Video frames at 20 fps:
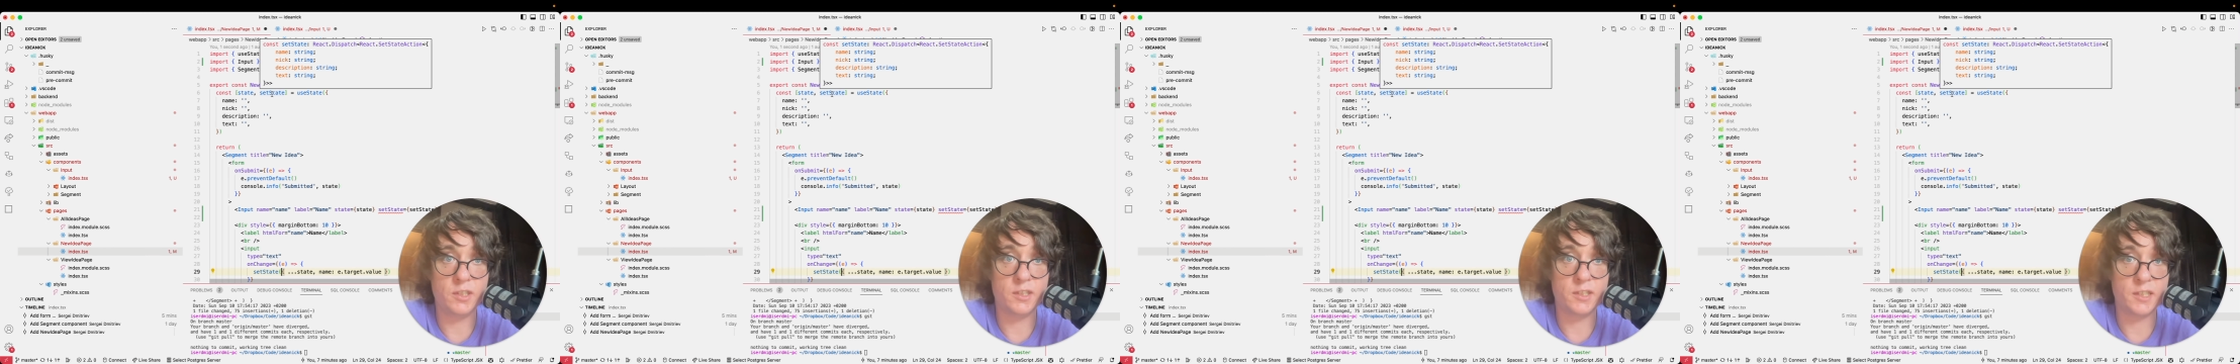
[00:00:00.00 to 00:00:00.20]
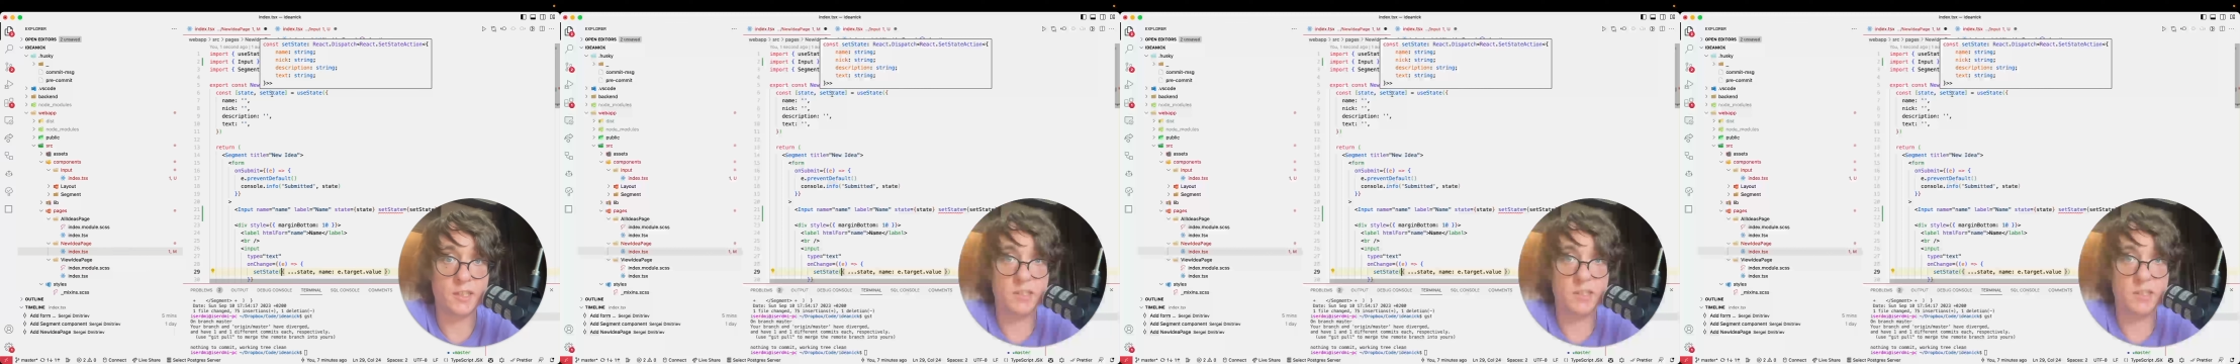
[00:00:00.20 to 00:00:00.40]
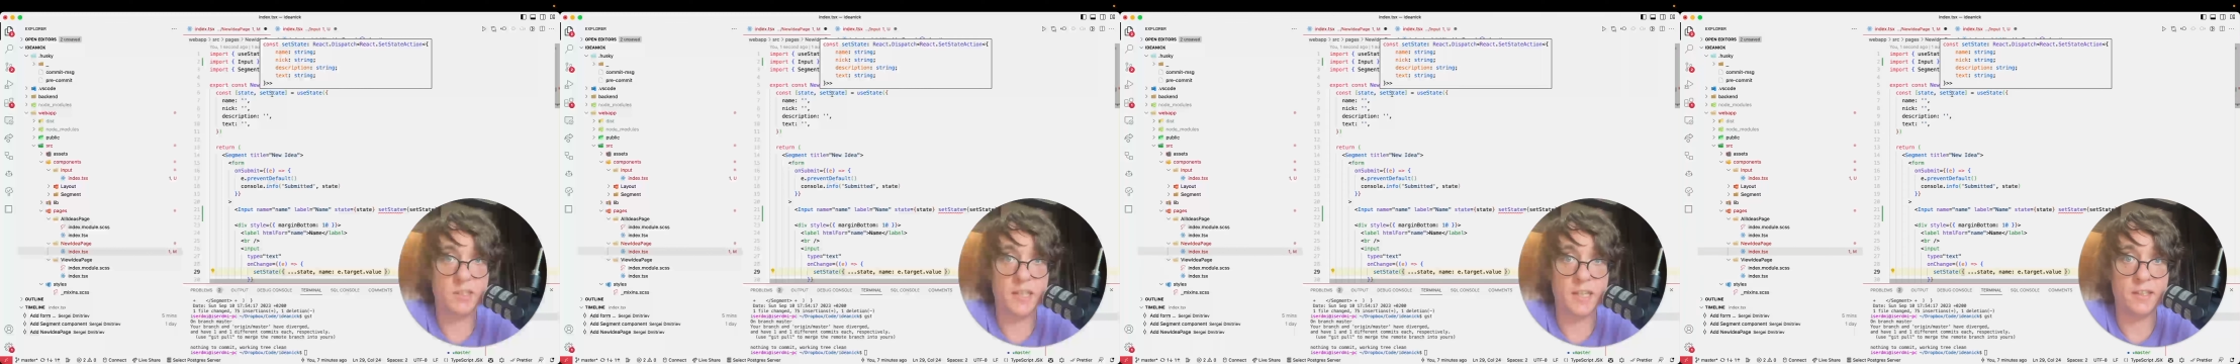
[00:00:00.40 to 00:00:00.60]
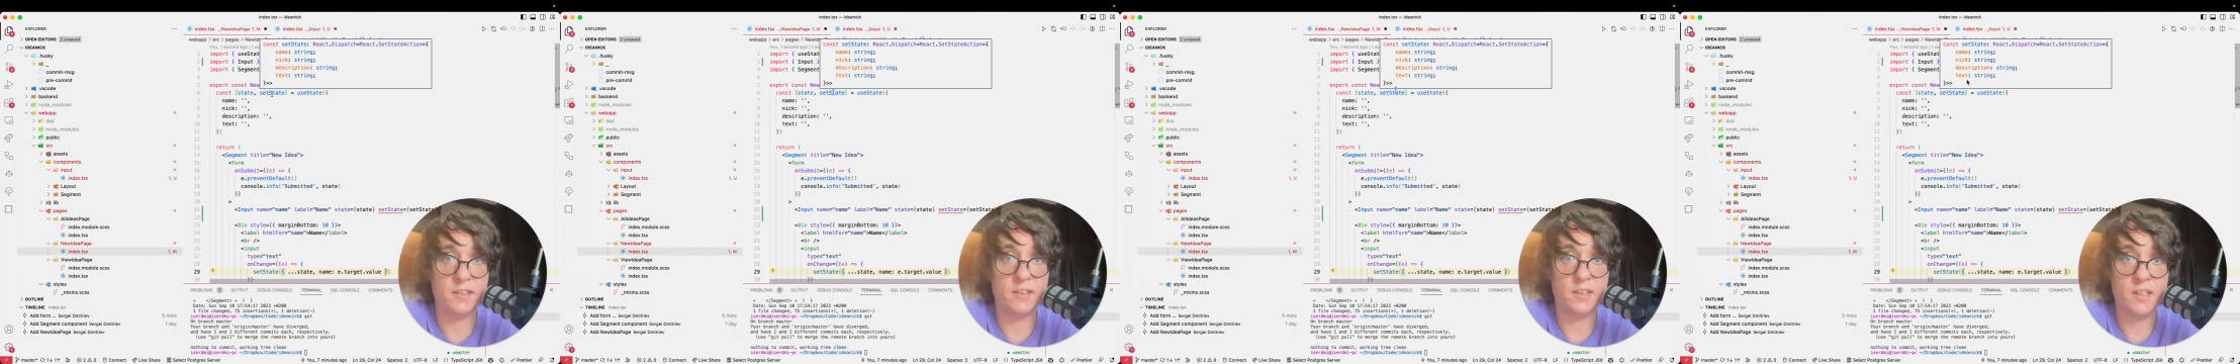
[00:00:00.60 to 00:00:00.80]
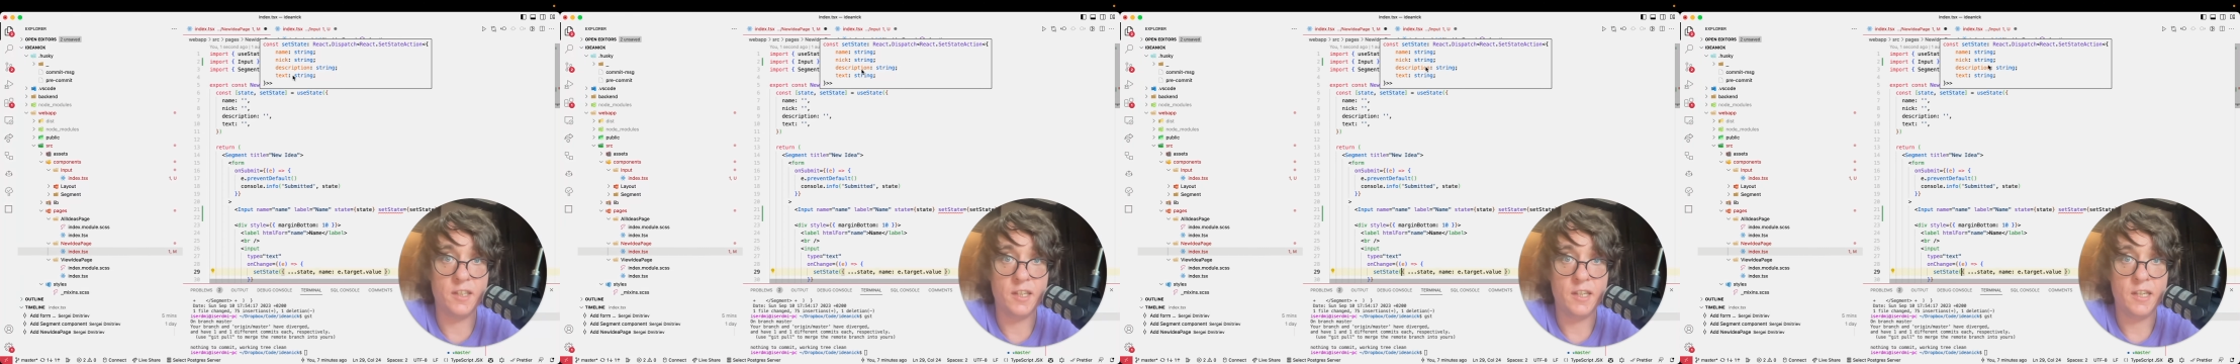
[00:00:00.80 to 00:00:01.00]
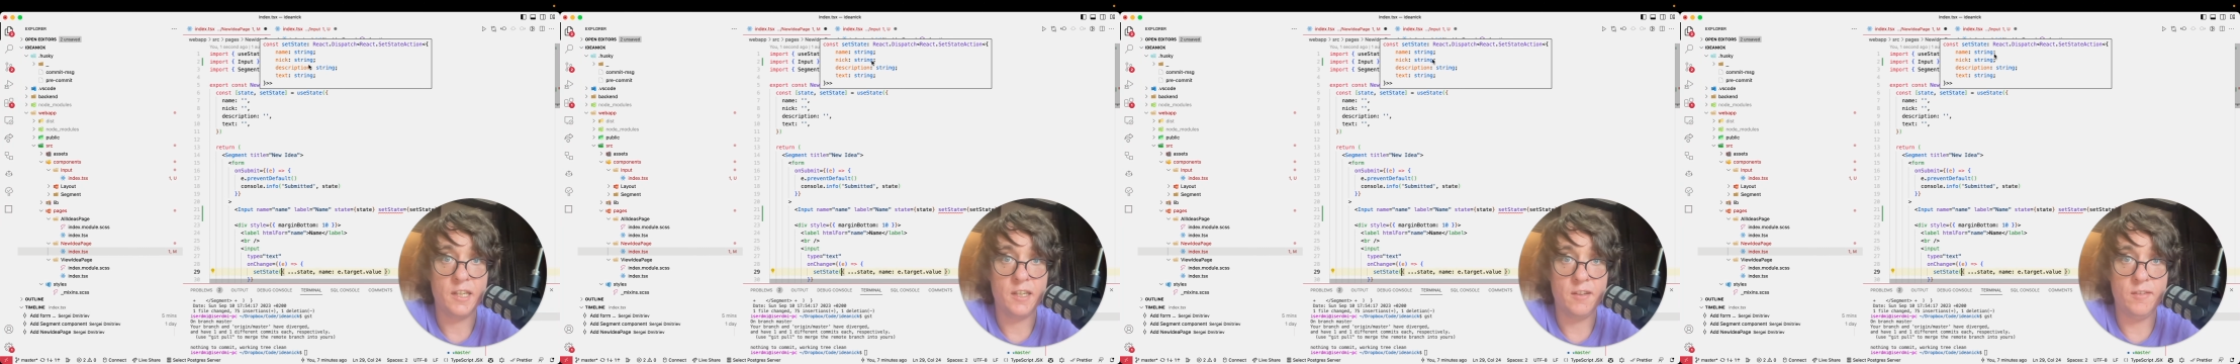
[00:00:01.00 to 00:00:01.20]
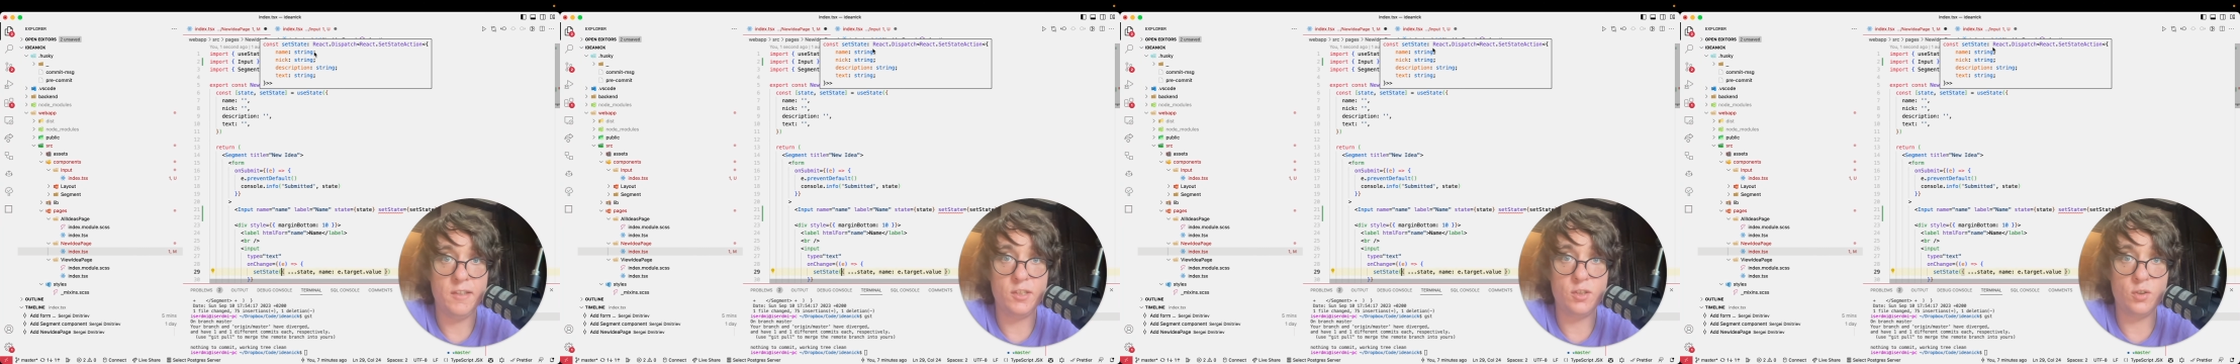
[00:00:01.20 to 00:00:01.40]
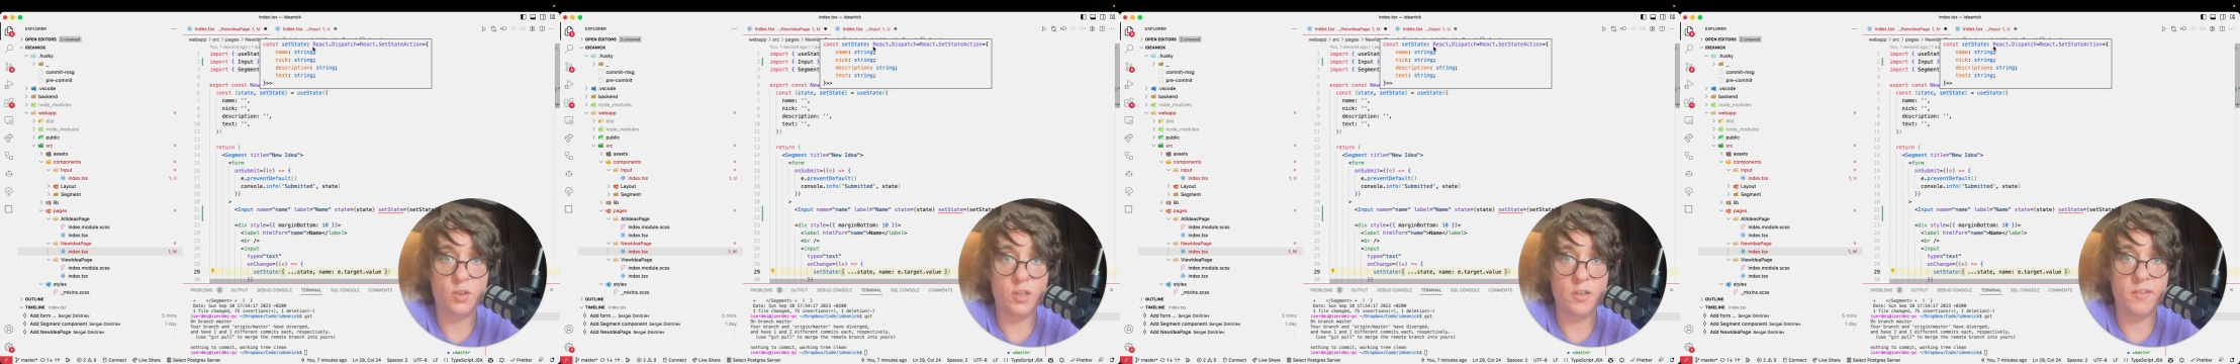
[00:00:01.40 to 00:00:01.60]
You just look at set
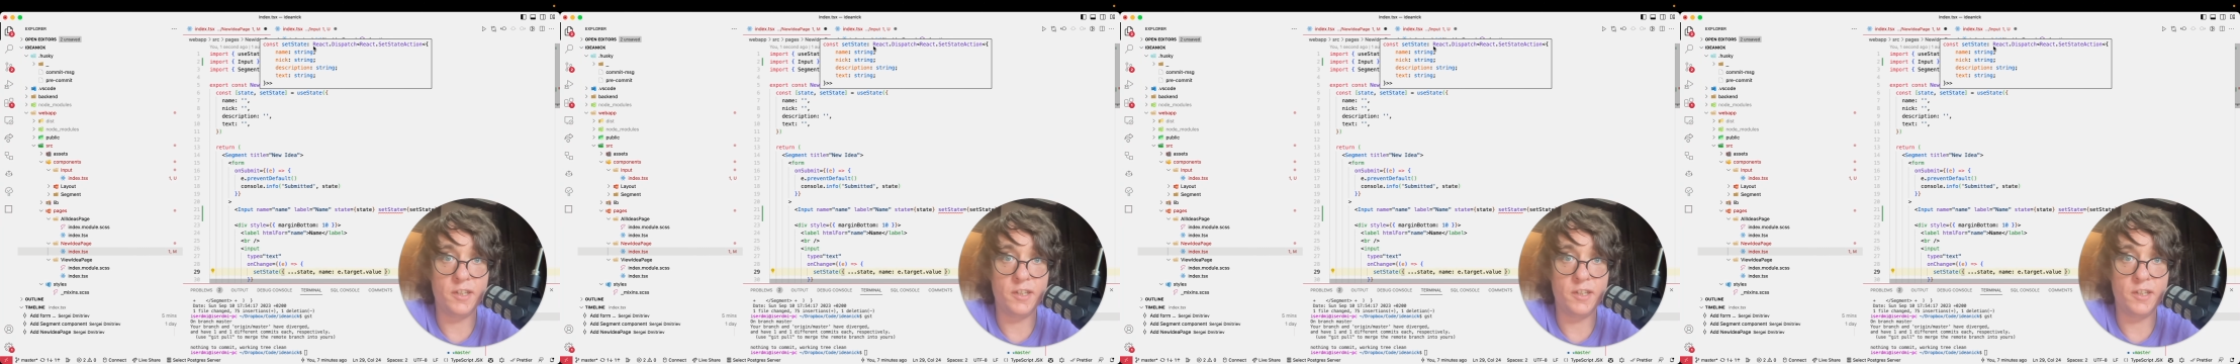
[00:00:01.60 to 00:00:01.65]
state,